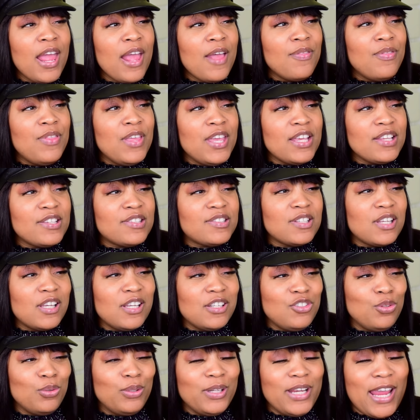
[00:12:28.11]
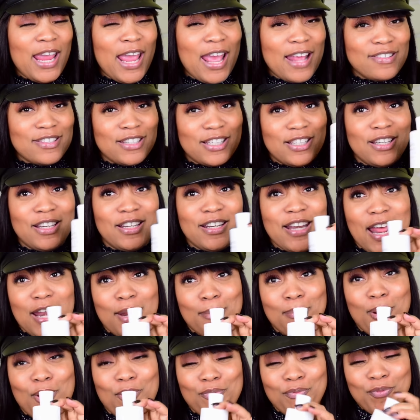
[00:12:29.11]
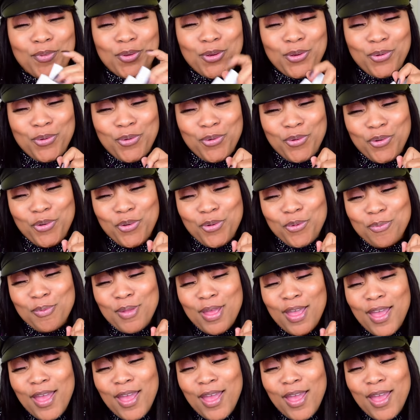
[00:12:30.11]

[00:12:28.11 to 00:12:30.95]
this Julia Has a Gun, Not a Perfume.